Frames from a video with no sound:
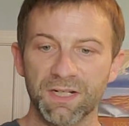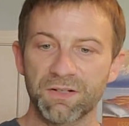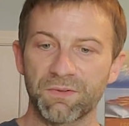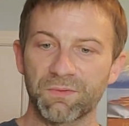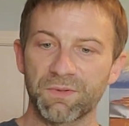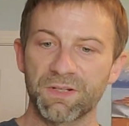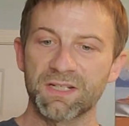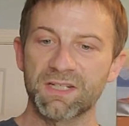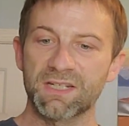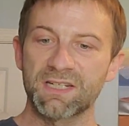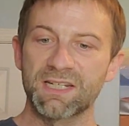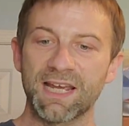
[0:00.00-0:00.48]

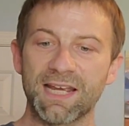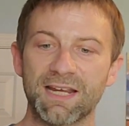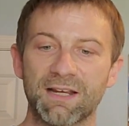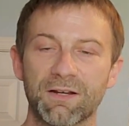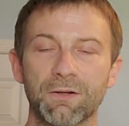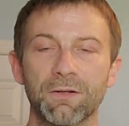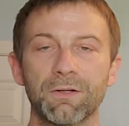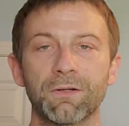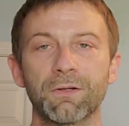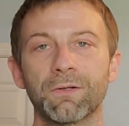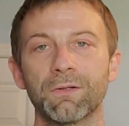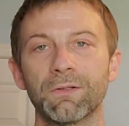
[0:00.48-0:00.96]
risk
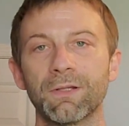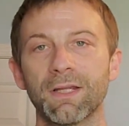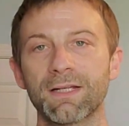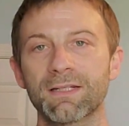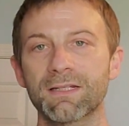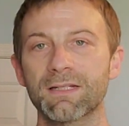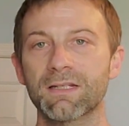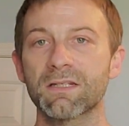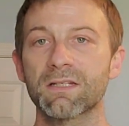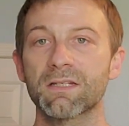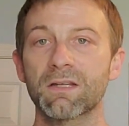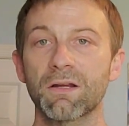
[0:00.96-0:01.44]
taker who likes
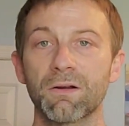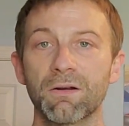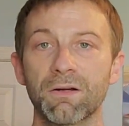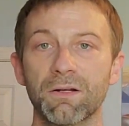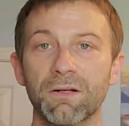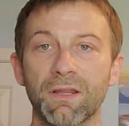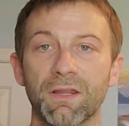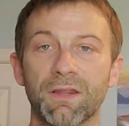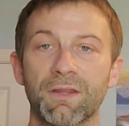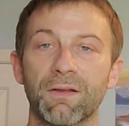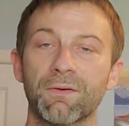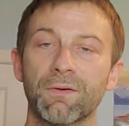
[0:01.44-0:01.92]
to start
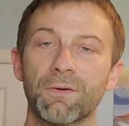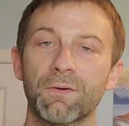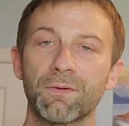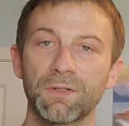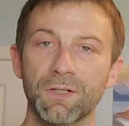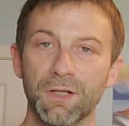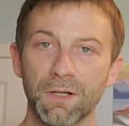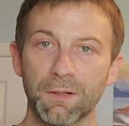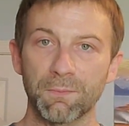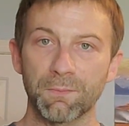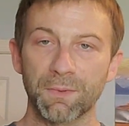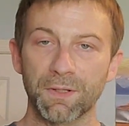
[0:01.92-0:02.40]
their own
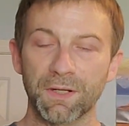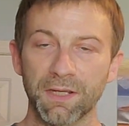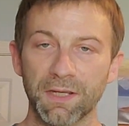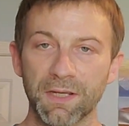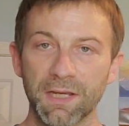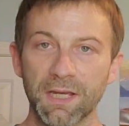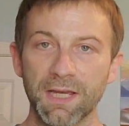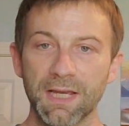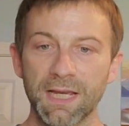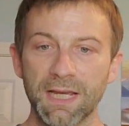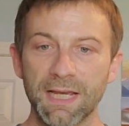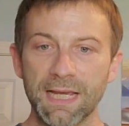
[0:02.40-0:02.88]
company,
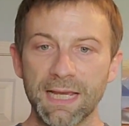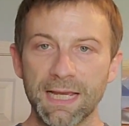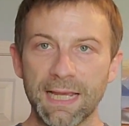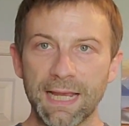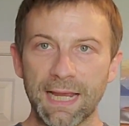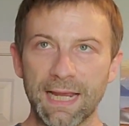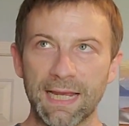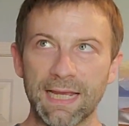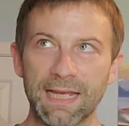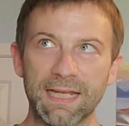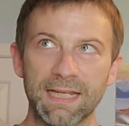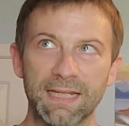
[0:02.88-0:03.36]

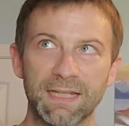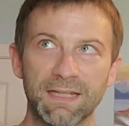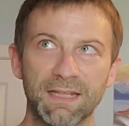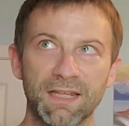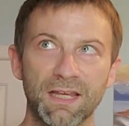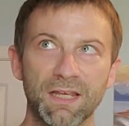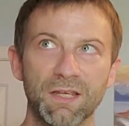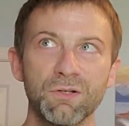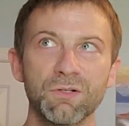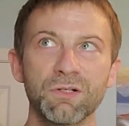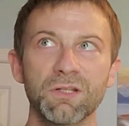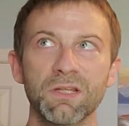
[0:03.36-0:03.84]
and they
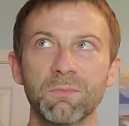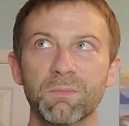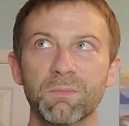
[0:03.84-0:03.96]
usually